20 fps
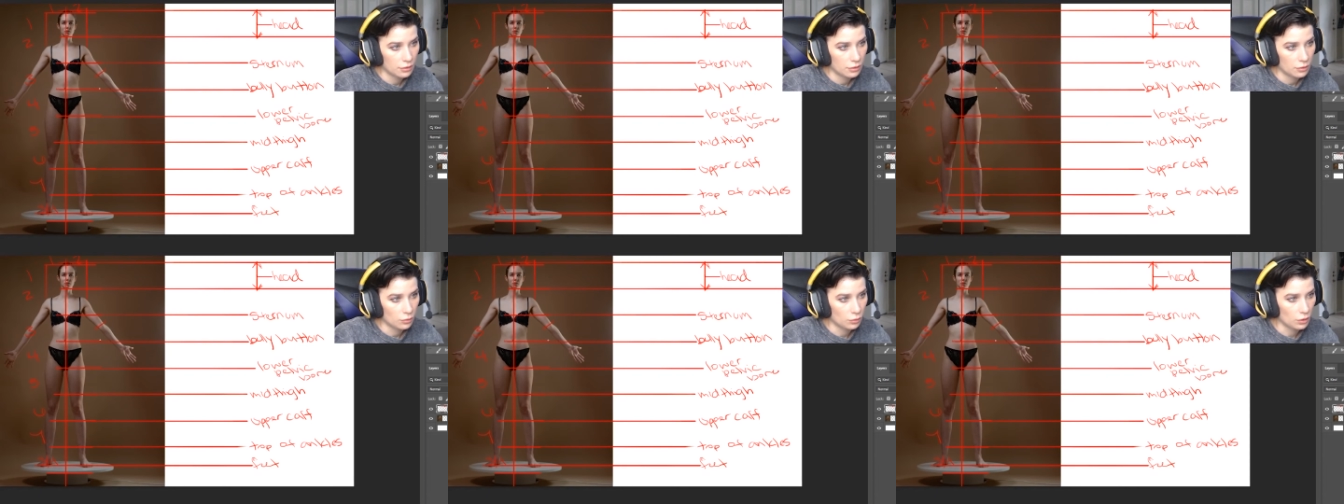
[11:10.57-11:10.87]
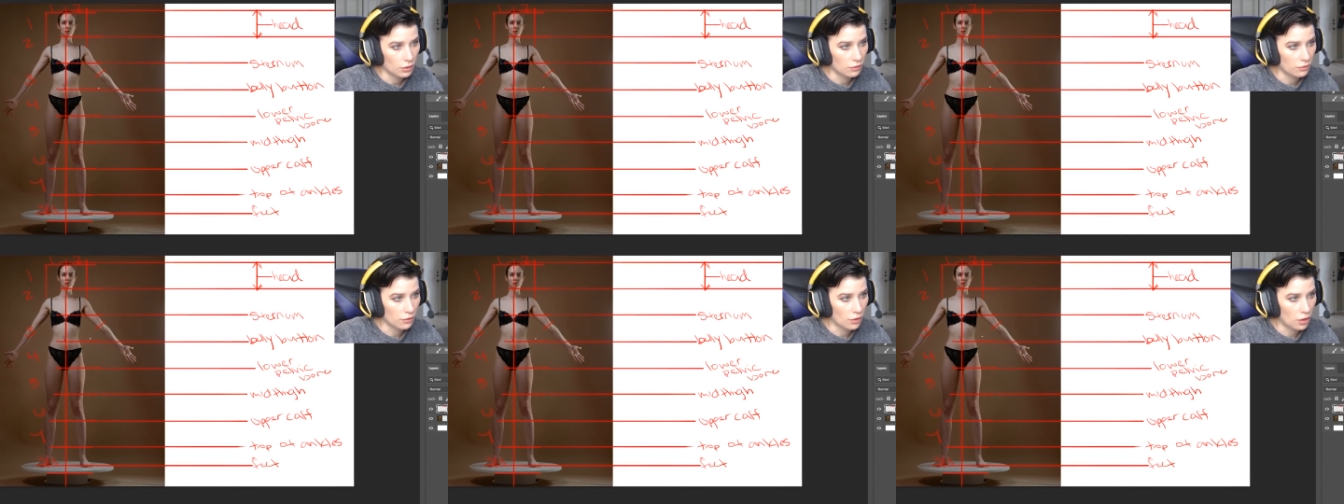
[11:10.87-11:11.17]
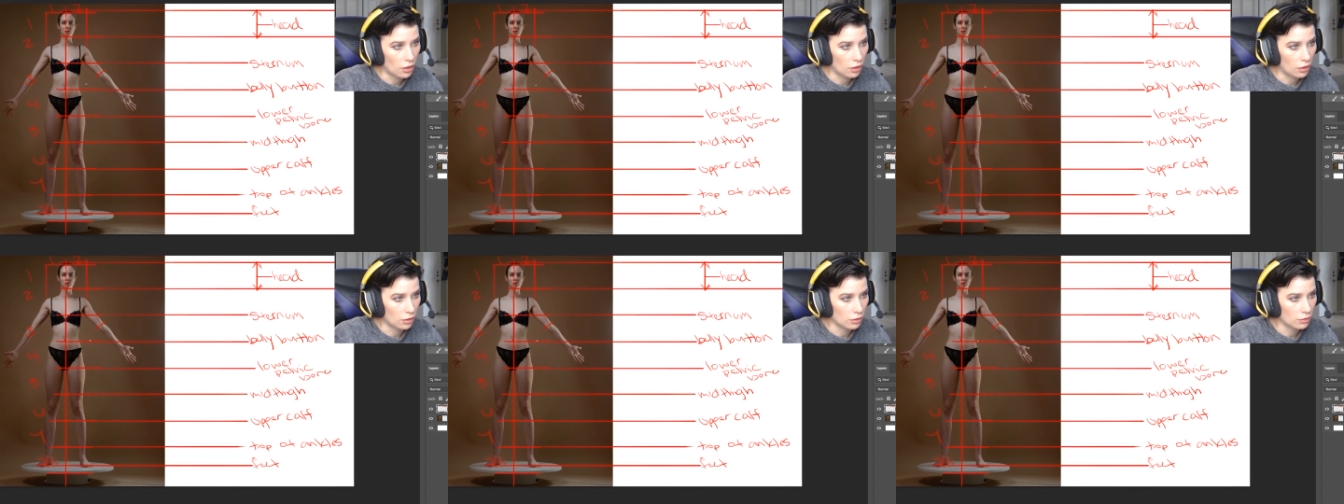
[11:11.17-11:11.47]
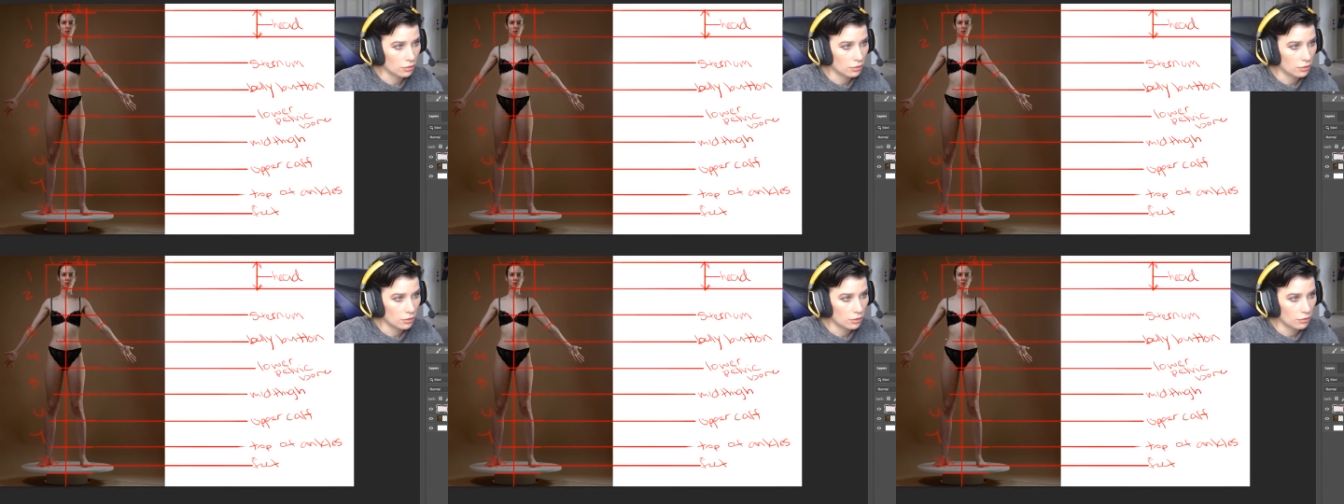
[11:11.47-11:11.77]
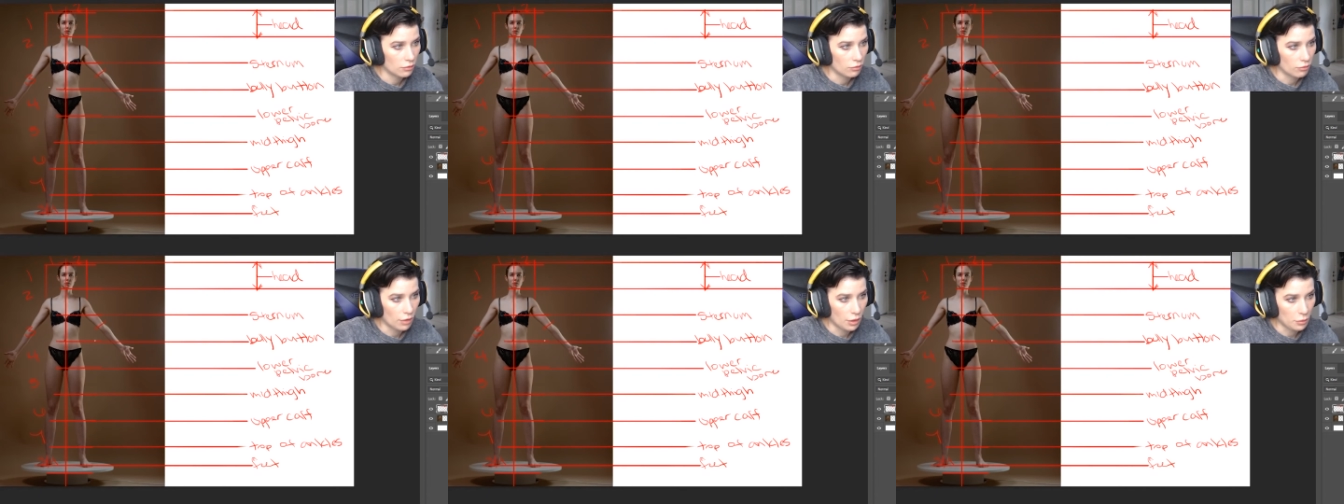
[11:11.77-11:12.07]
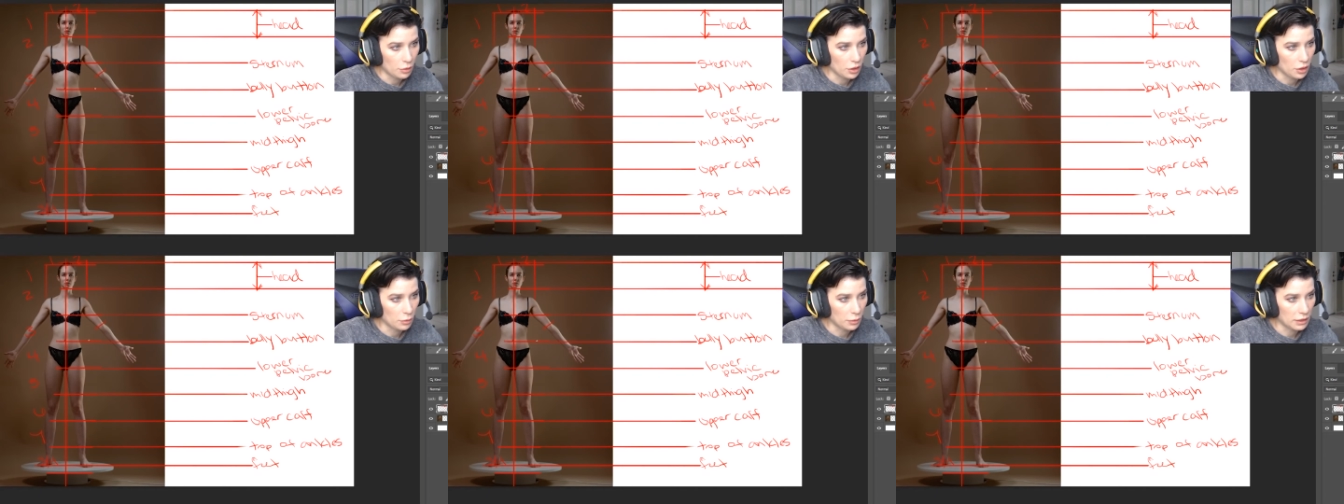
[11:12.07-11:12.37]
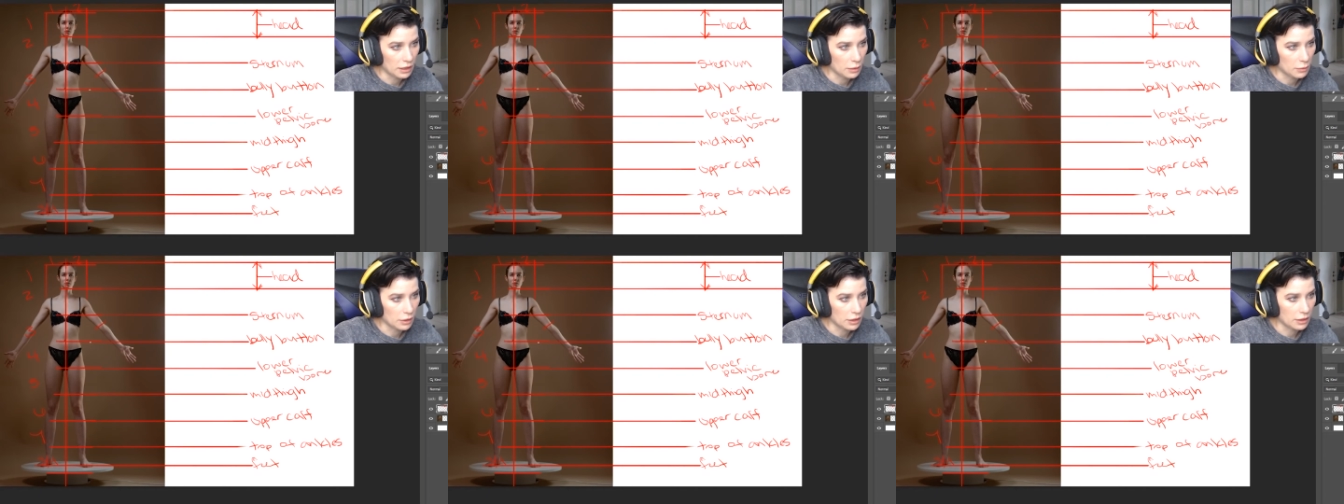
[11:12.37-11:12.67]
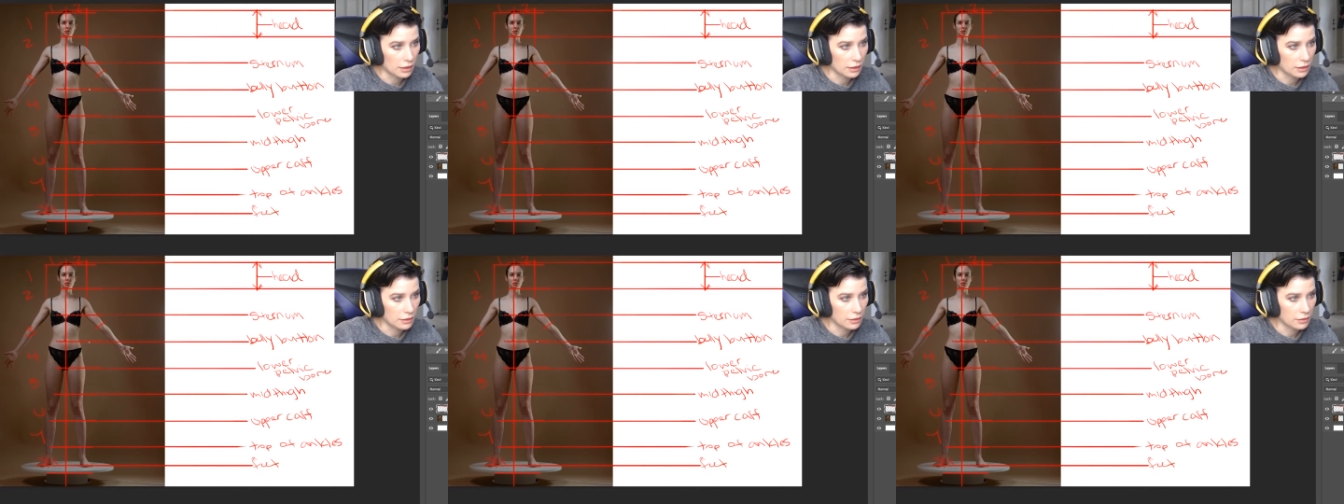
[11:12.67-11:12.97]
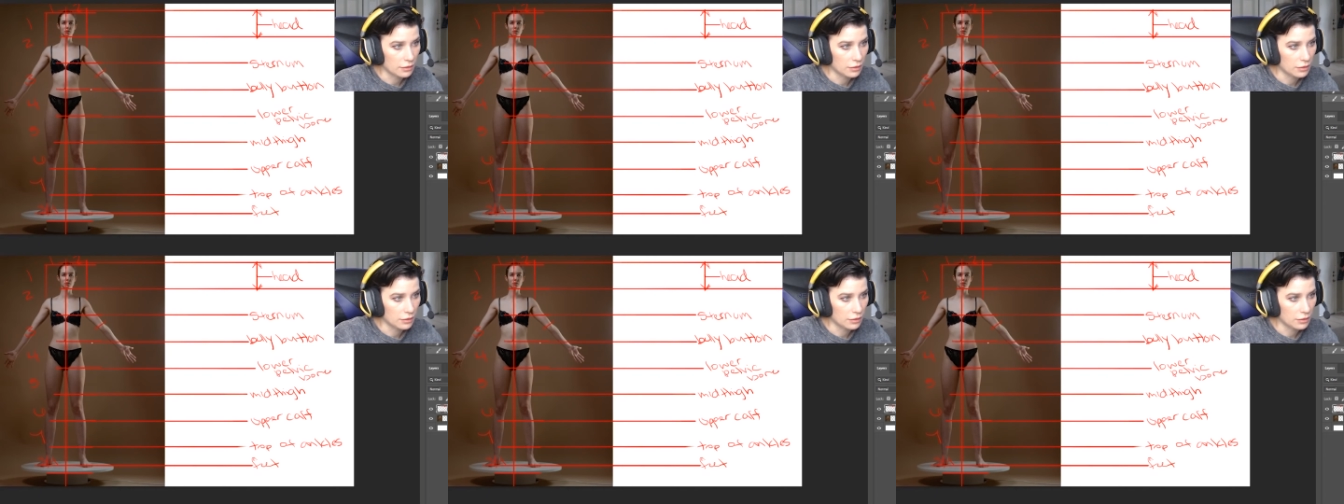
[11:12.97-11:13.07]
would fall right where her belly button is.